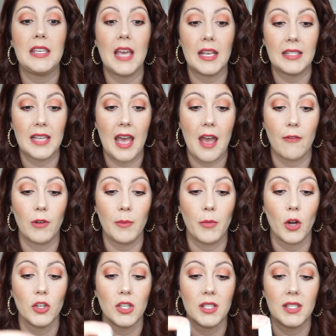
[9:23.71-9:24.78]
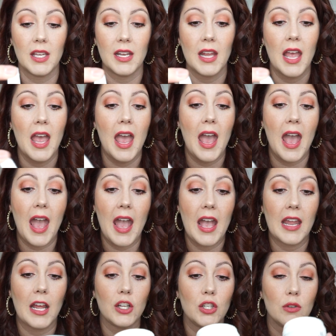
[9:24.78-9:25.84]
Yes, I have repurchased it
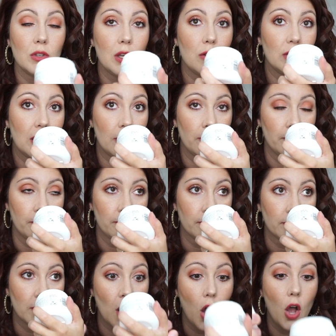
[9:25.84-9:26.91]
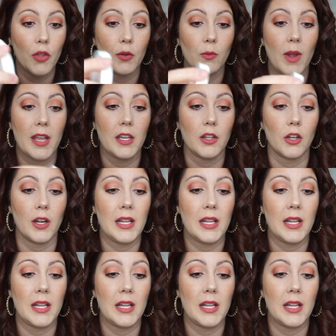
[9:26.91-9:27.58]
and I do use it on the regular.